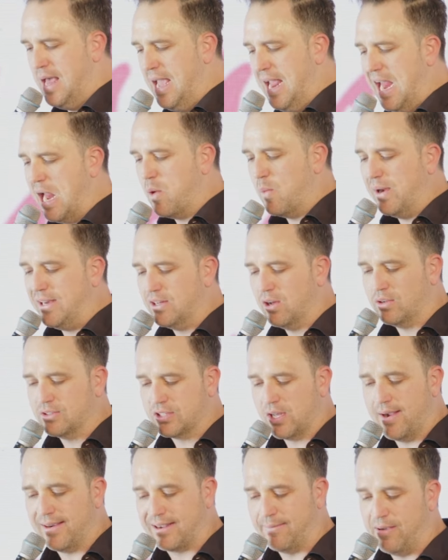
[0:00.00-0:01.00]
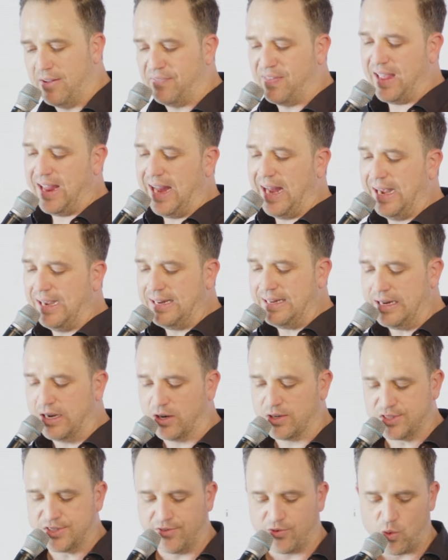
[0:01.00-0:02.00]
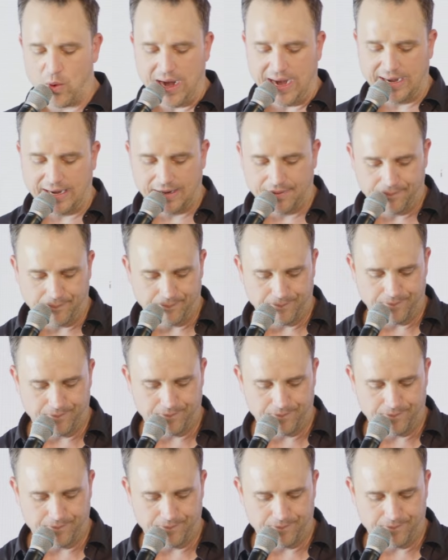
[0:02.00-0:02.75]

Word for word: and we don't talk about the 80 years of reigning.